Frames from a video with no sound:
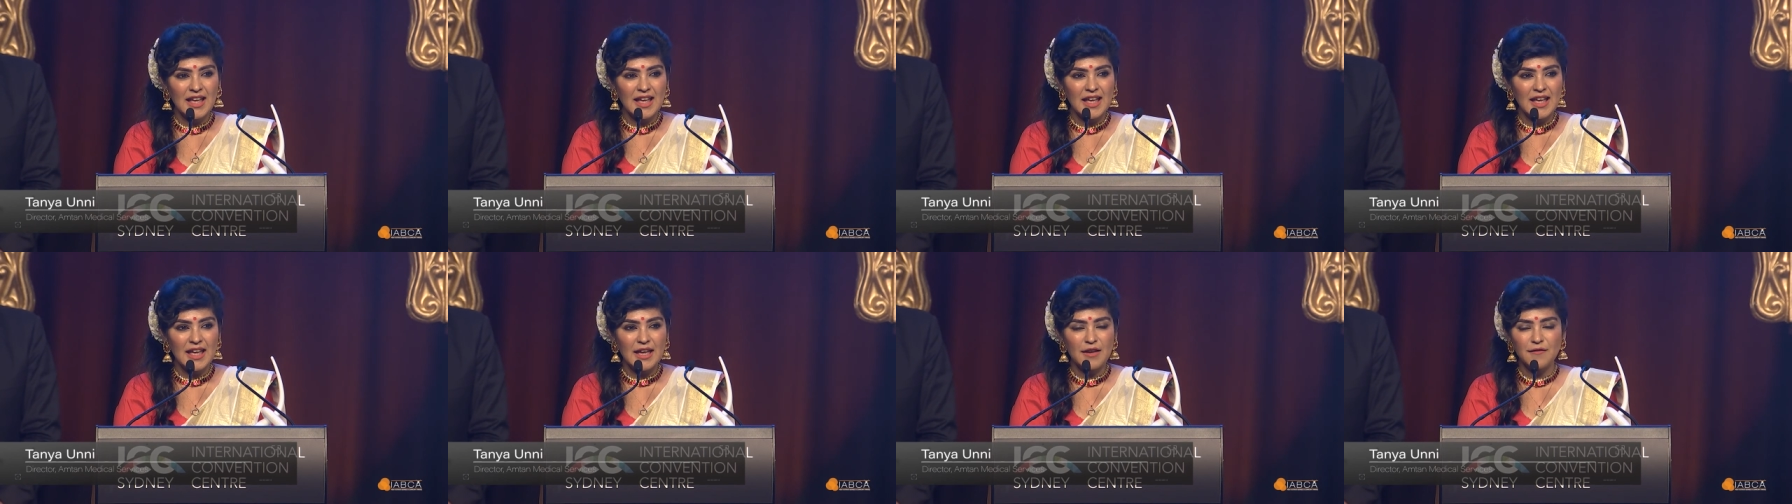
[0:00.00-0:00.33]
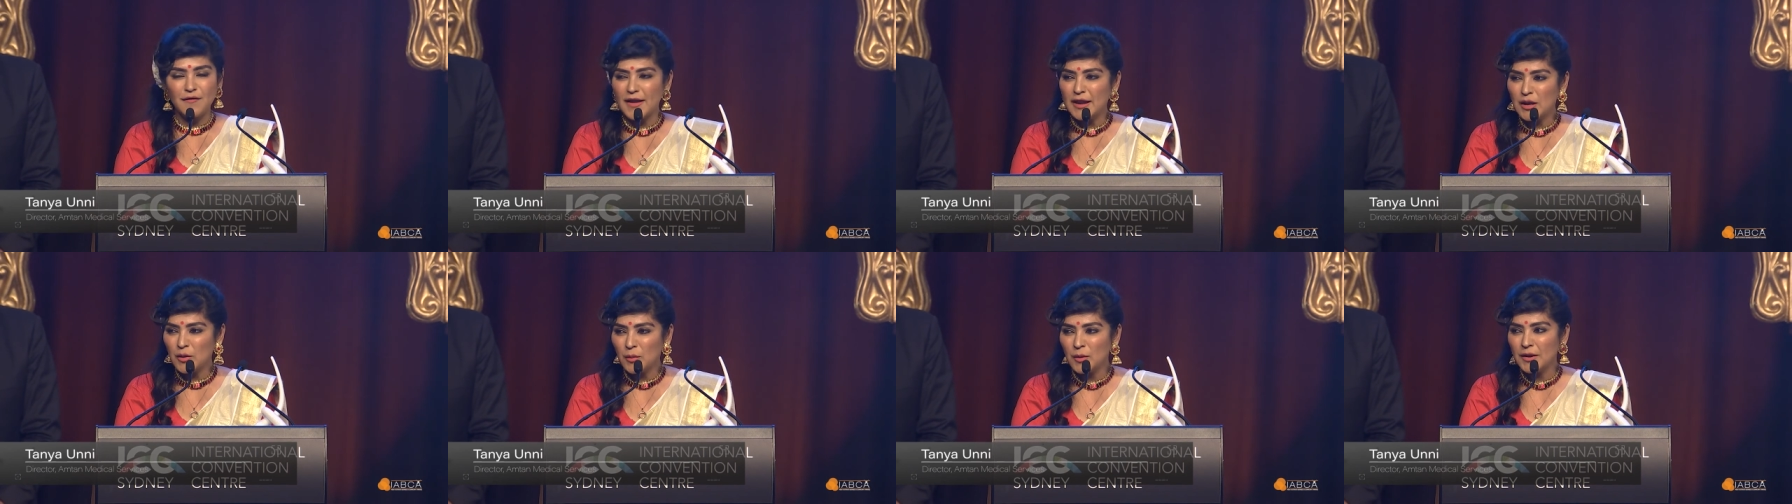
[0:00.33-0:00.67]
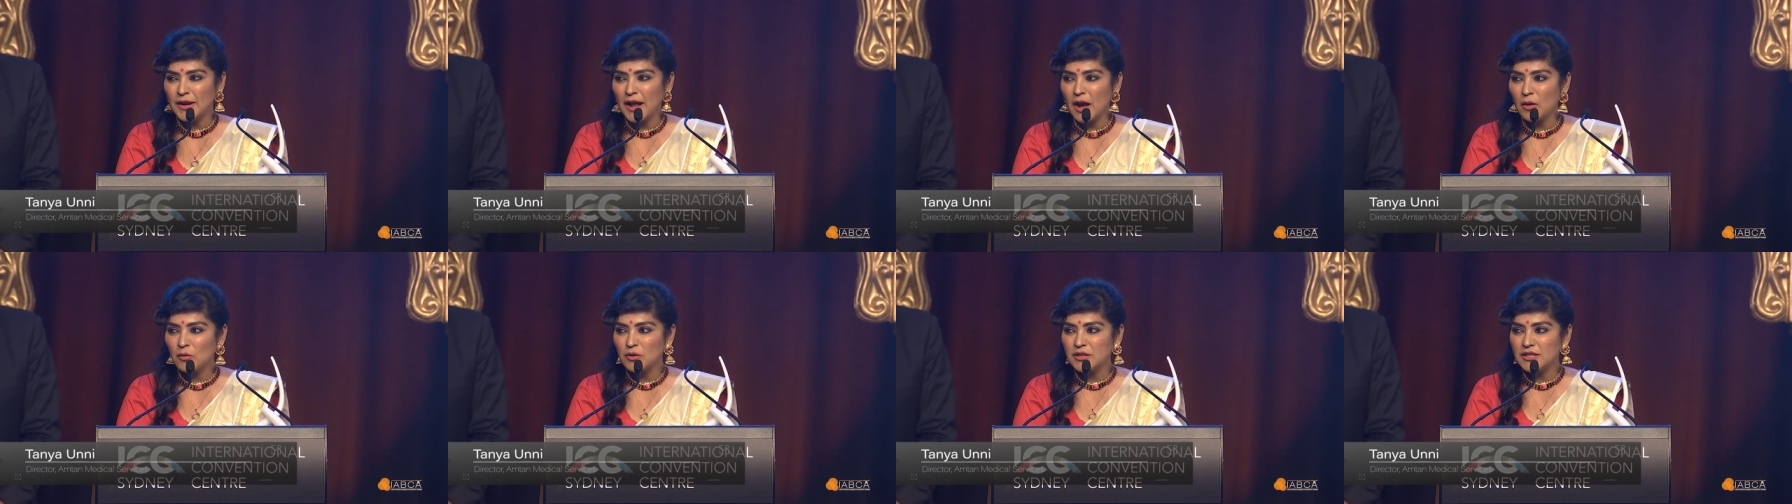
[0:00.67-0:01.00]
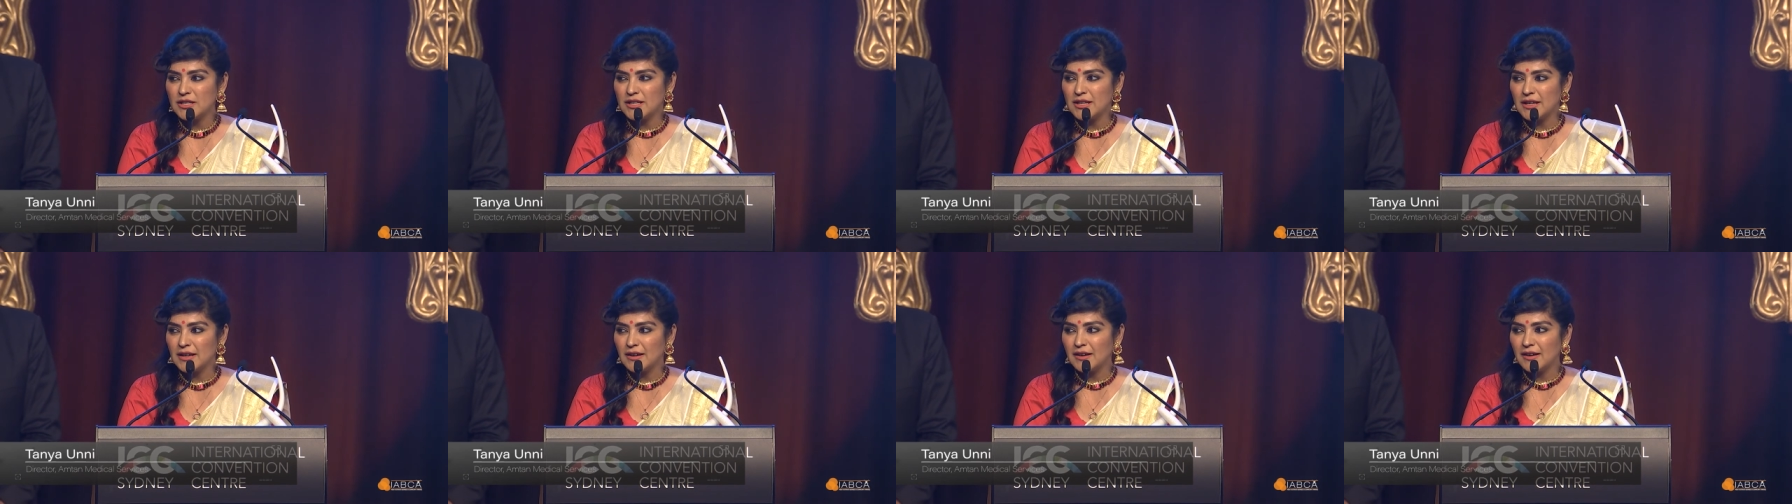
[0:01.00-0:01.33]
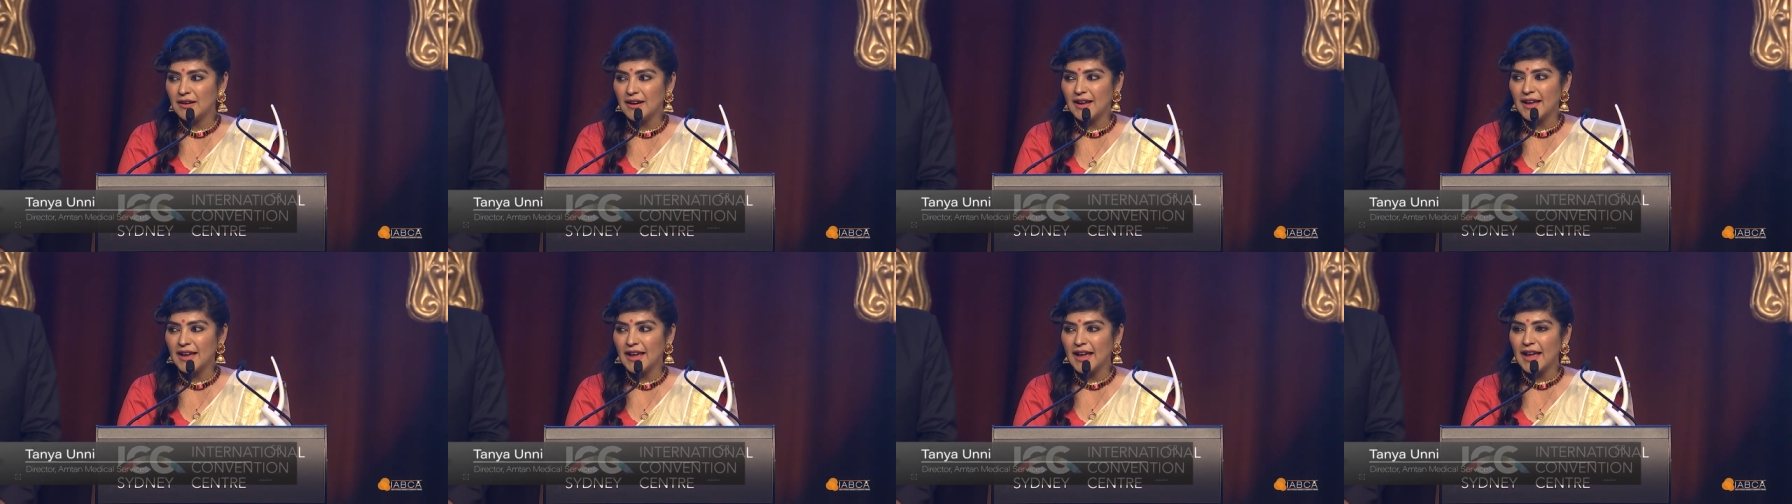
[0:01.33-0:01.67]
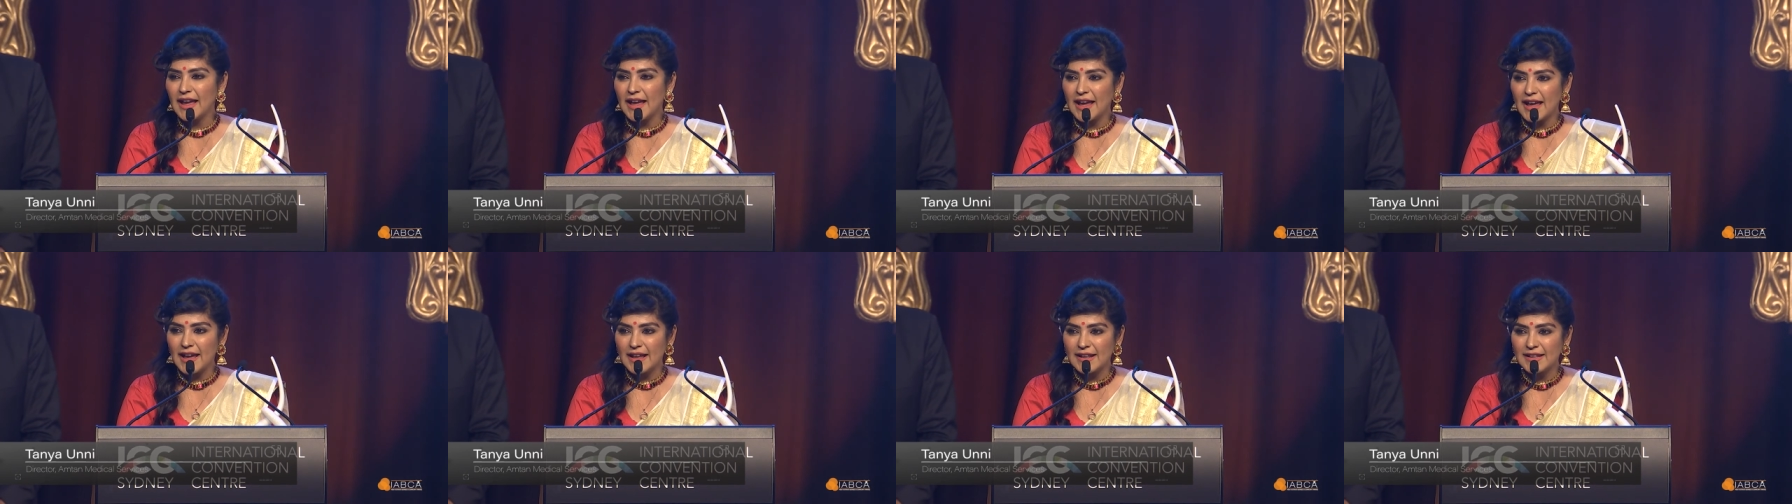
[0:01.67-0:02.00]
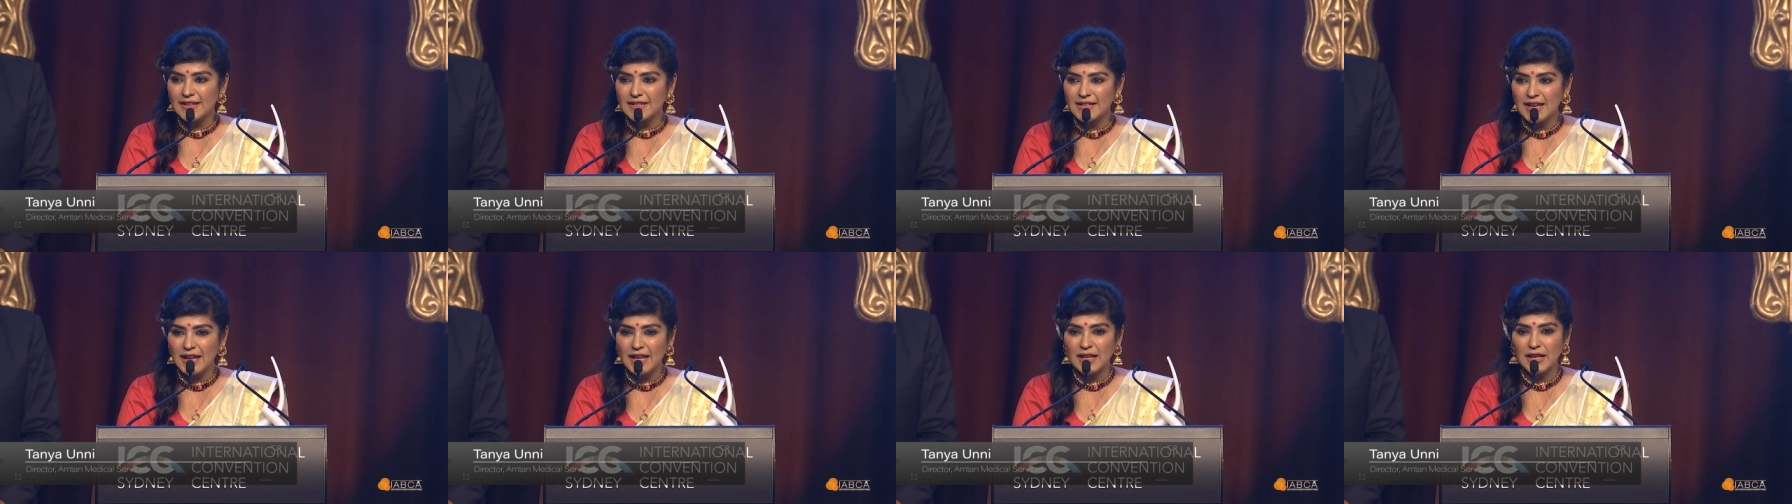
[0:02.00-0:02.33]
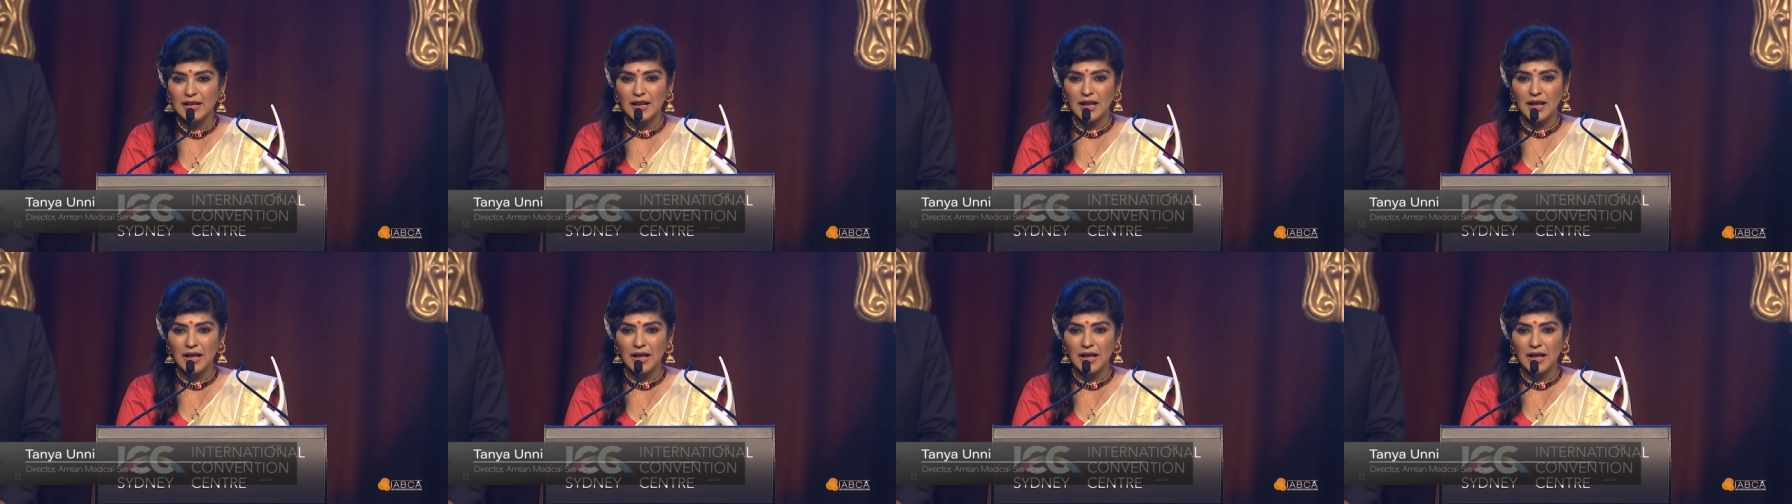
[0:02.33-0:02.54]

If anyone out here tell